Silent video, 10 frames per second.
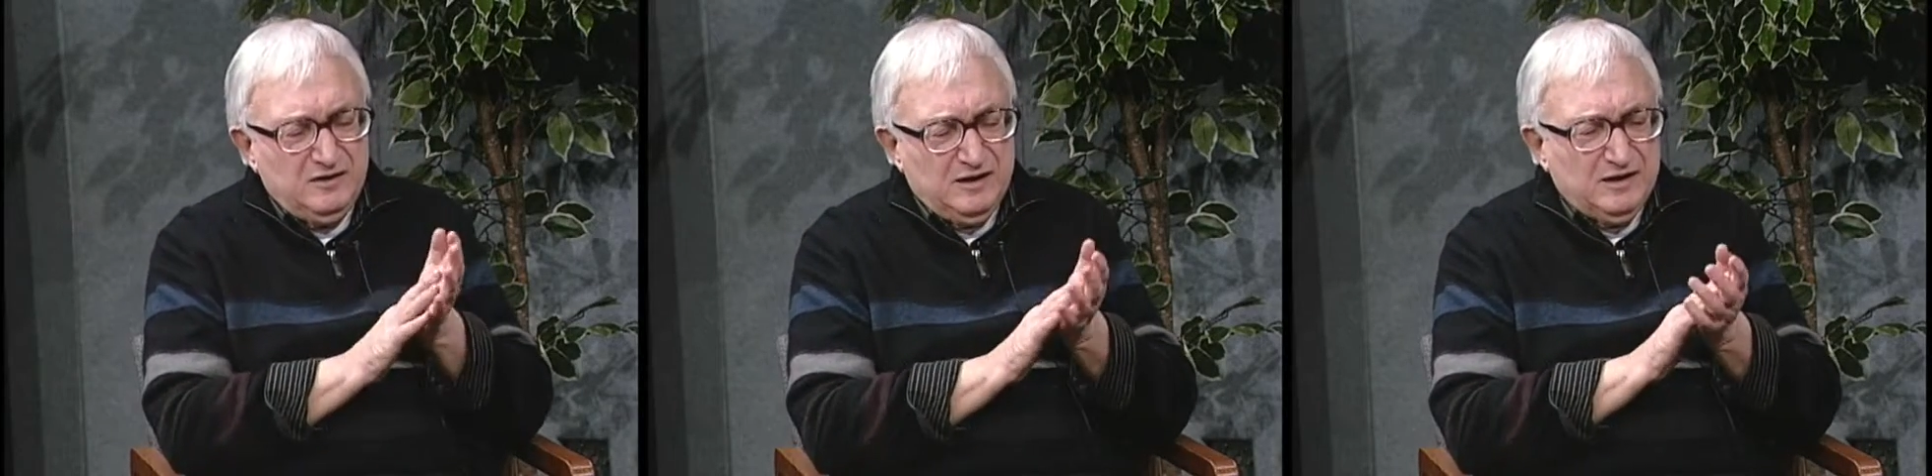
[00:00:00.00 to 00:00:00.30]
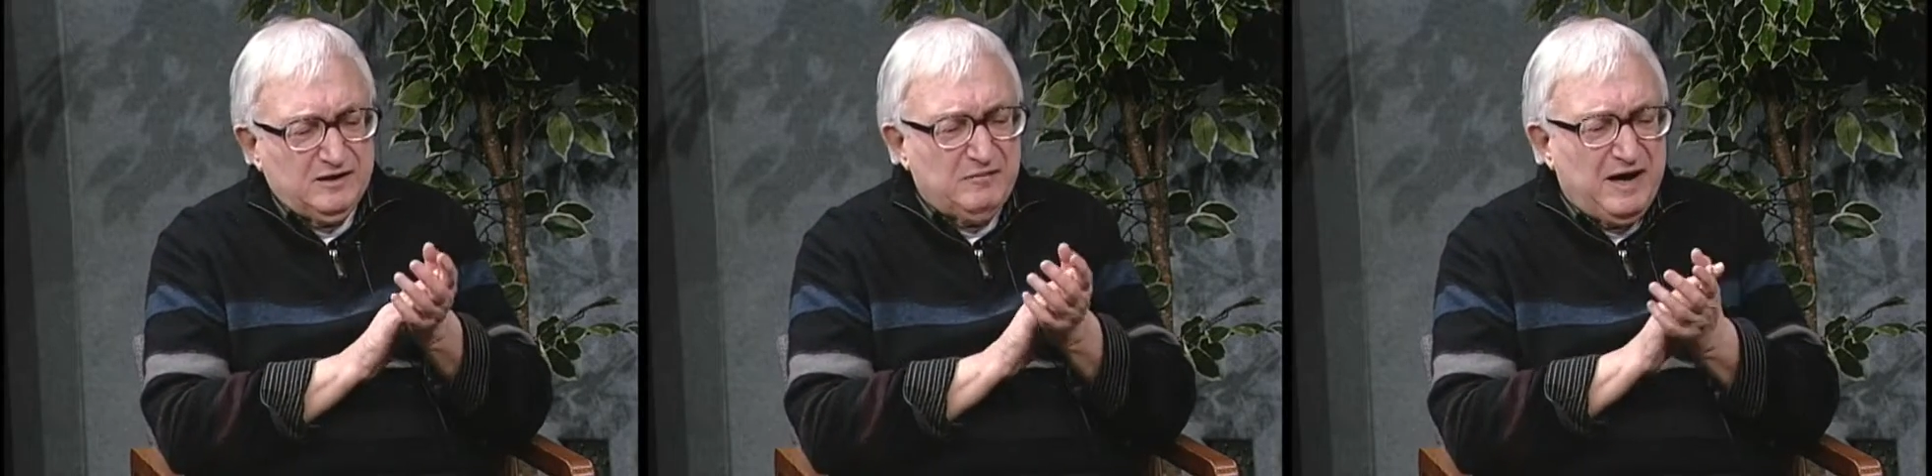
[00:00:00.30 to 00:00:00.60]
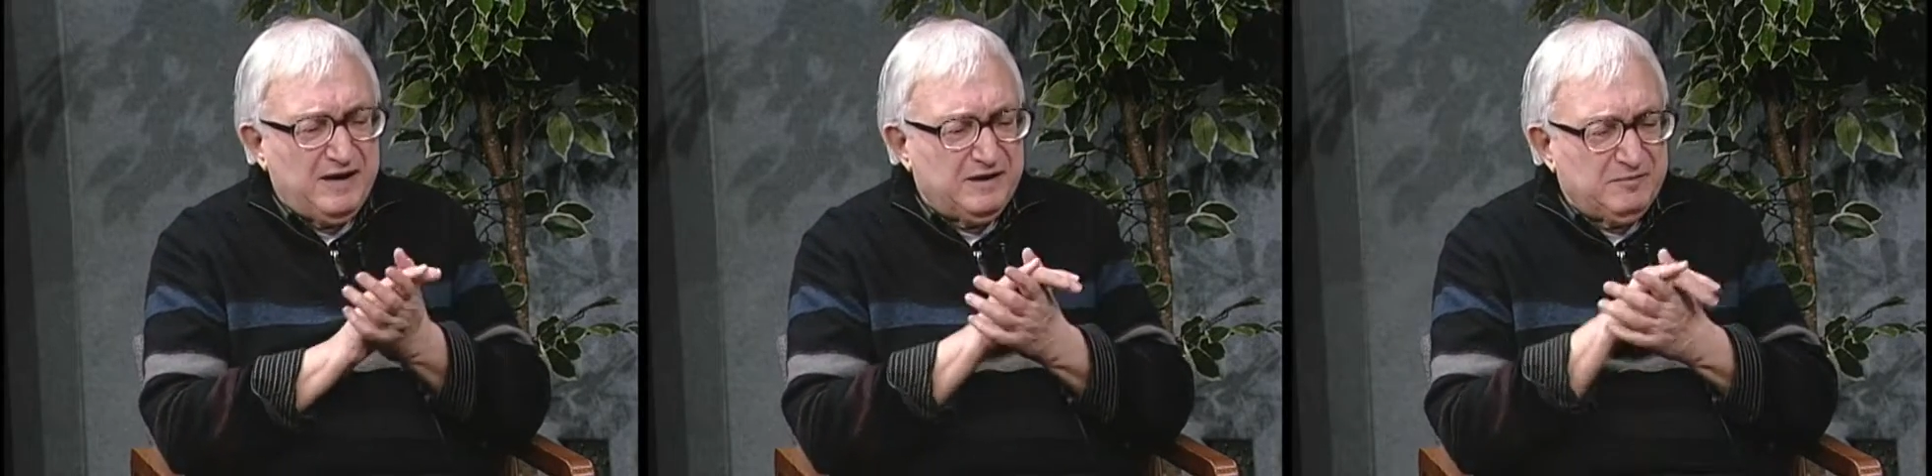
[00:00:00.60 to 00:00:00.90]
can
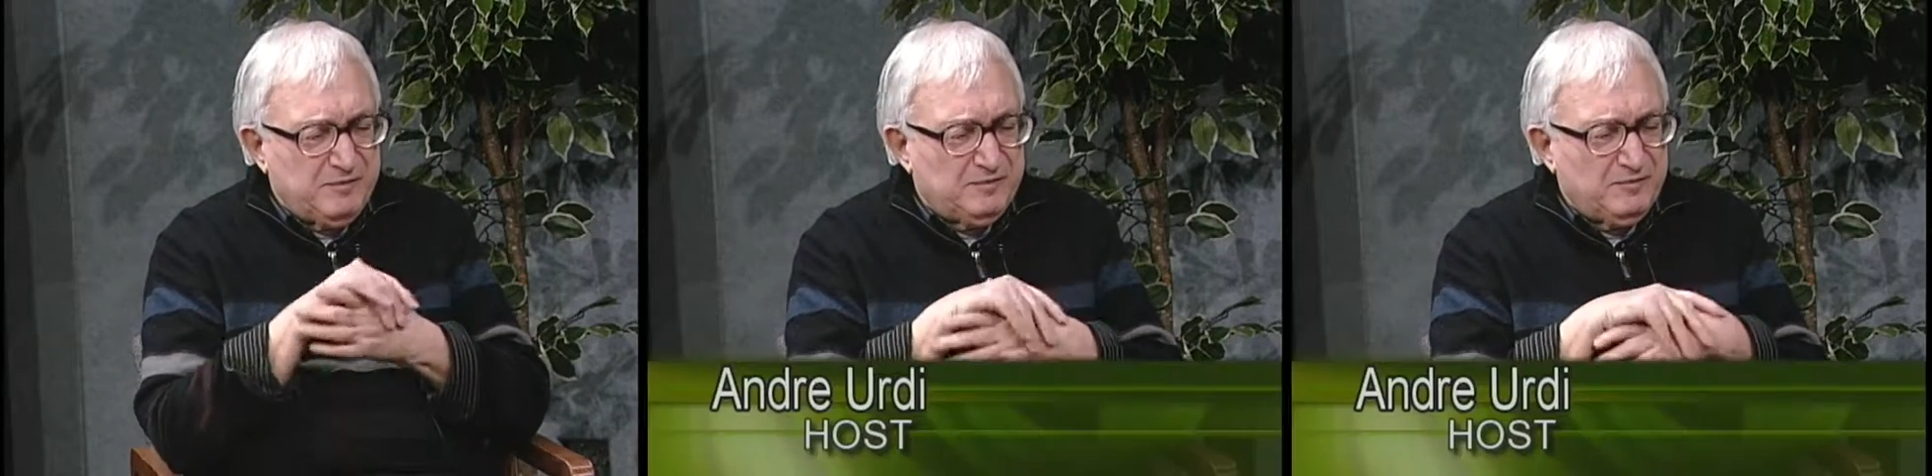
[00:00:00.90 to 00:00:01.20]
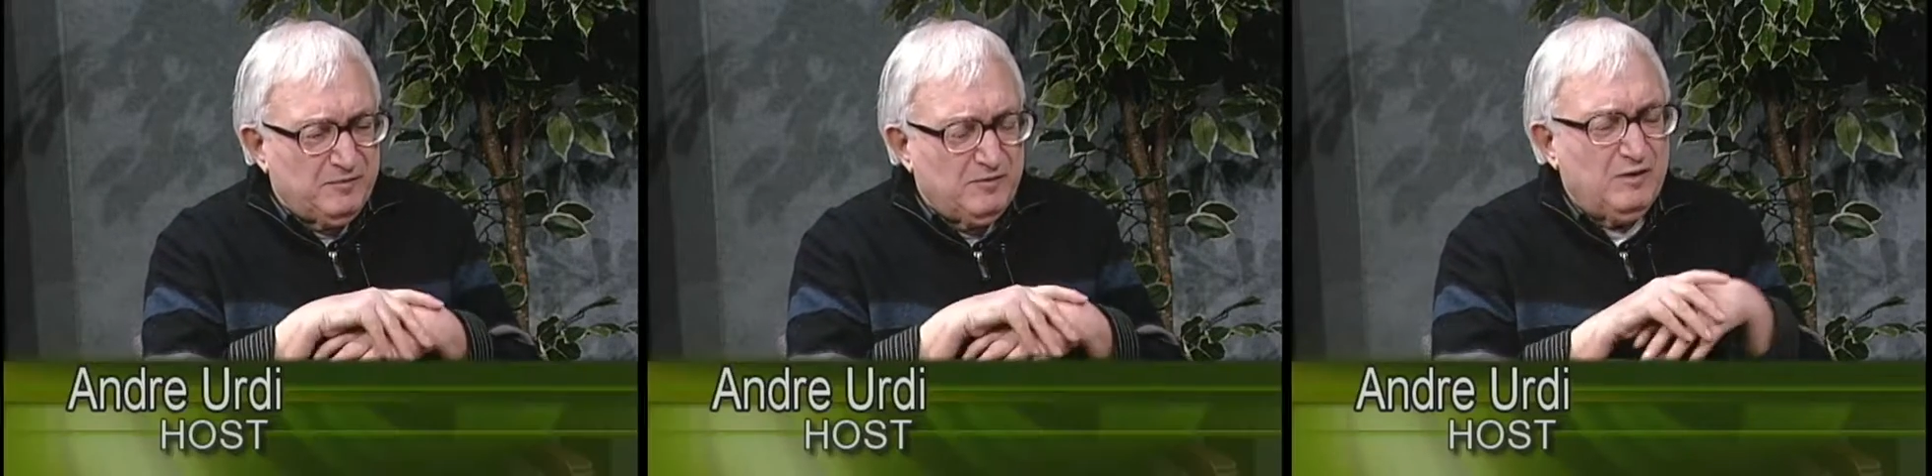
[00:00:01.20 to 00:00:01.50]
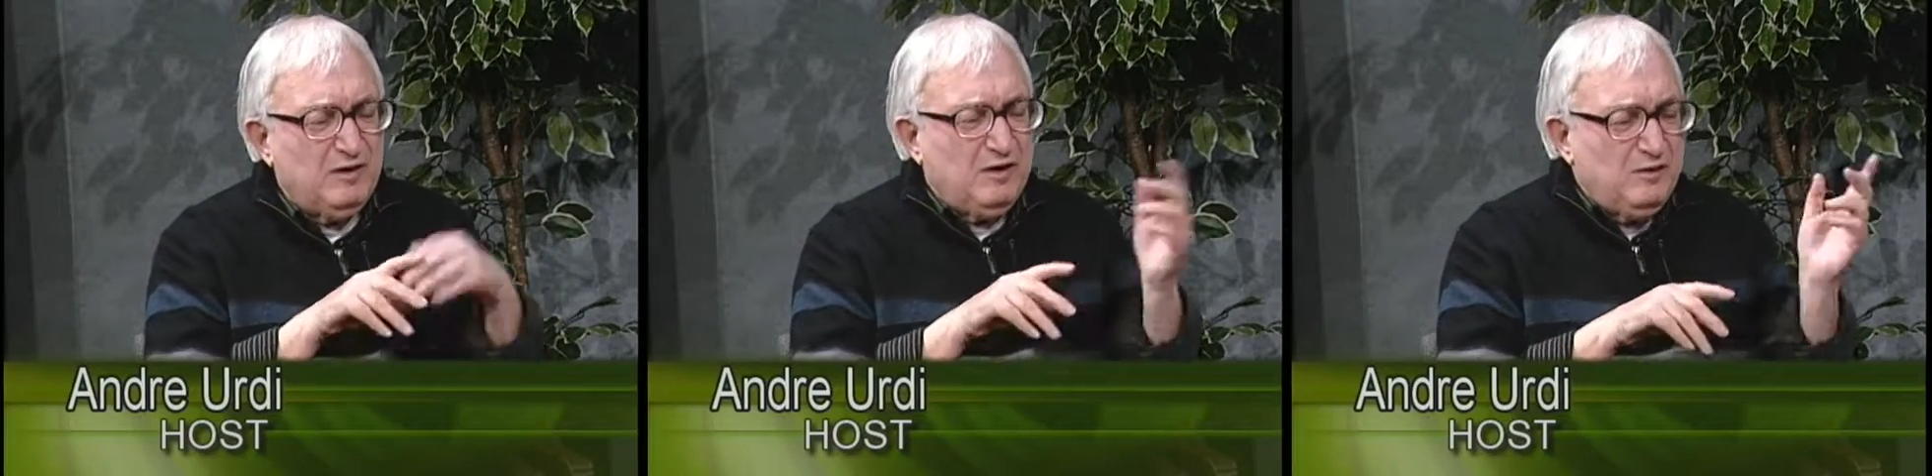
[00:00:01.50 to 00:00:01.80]
remind the people
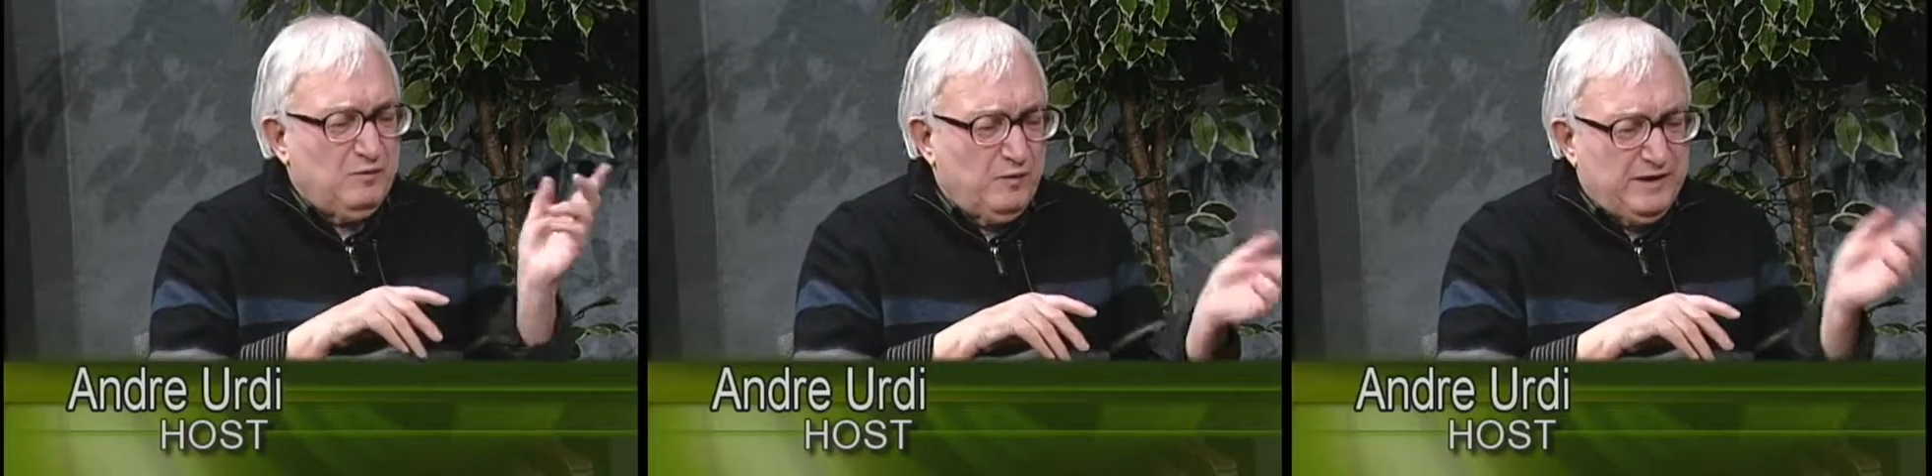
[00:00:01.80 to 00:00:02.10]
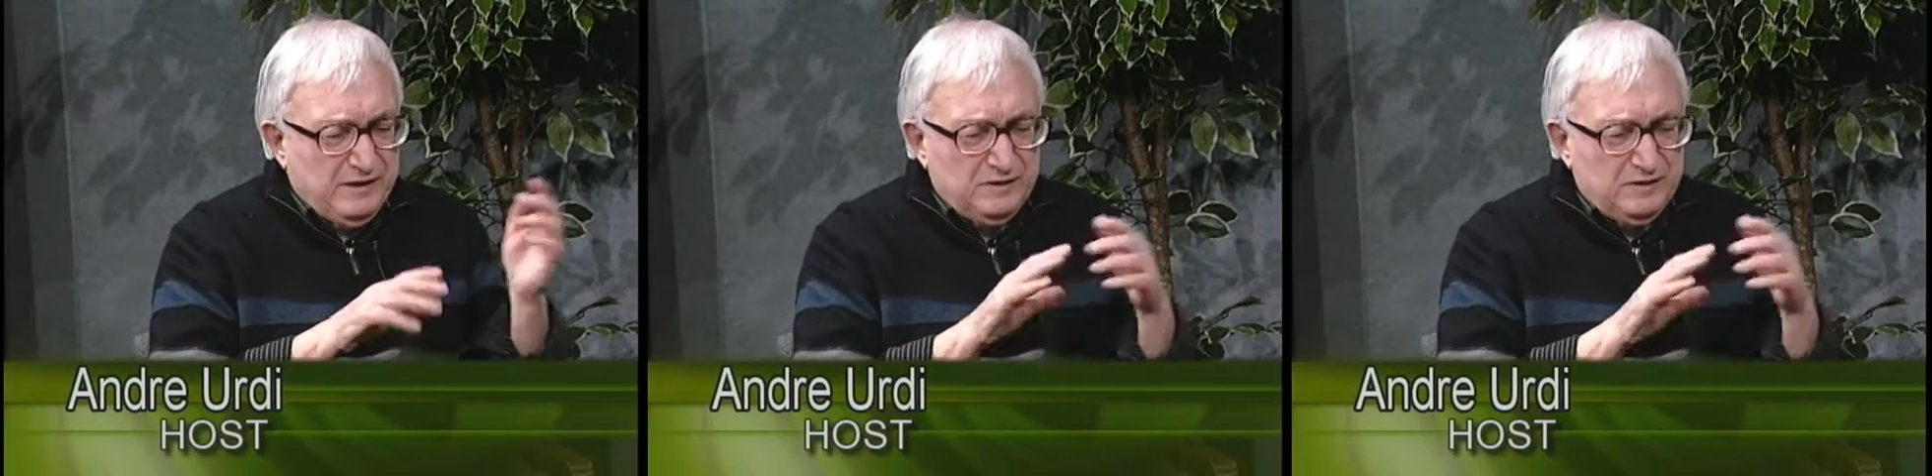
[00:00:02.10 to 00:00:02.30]
where